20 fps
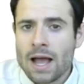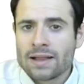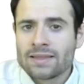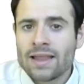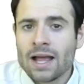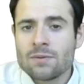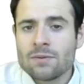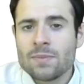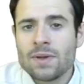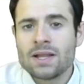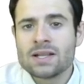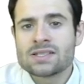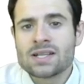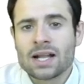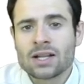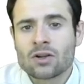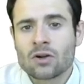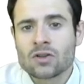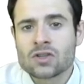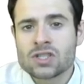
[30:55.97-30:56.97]
That means
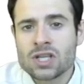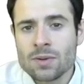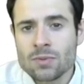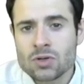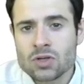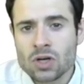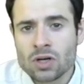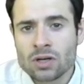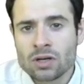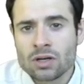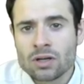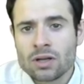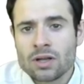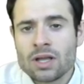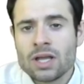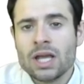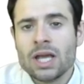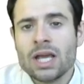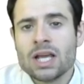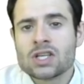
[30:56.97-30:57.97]
that consumption
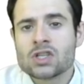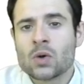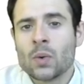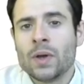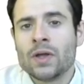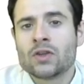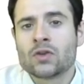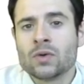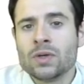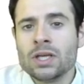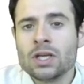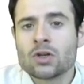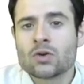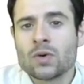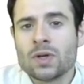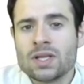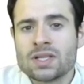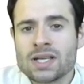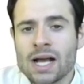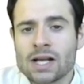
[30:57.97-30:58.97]
is going to
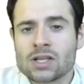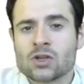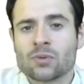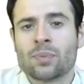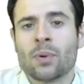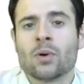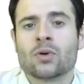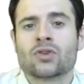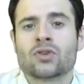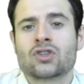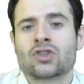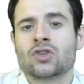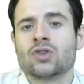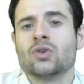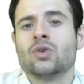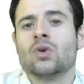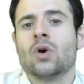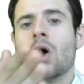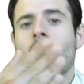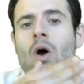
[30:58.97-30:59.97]
increase as opposed
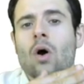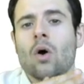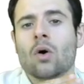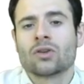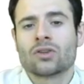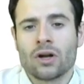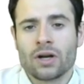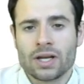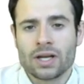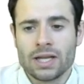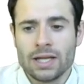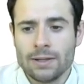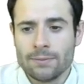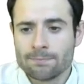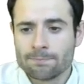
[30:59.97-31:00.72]
to autarky.